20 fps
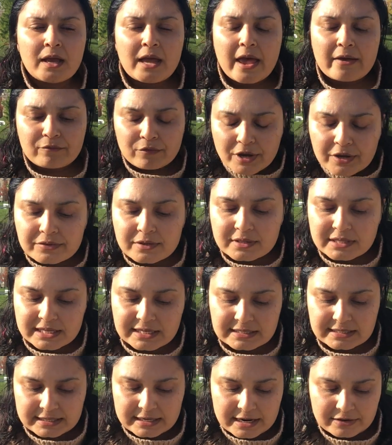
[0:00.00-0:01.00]
And one of the
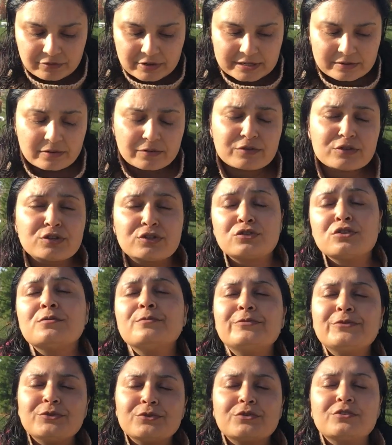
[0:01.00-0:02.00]
things that I read that was so
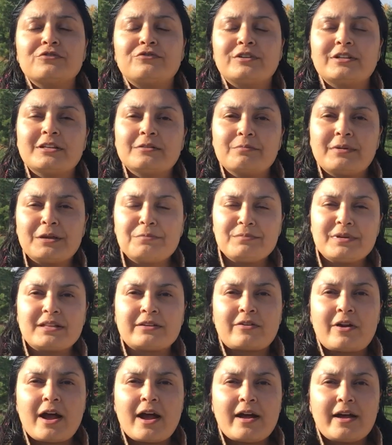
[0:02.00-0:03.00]
beautiful, it made me
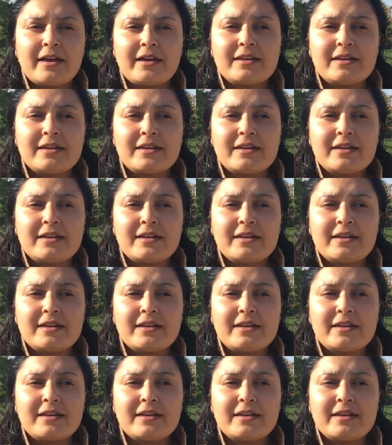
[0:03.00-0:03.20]
cry,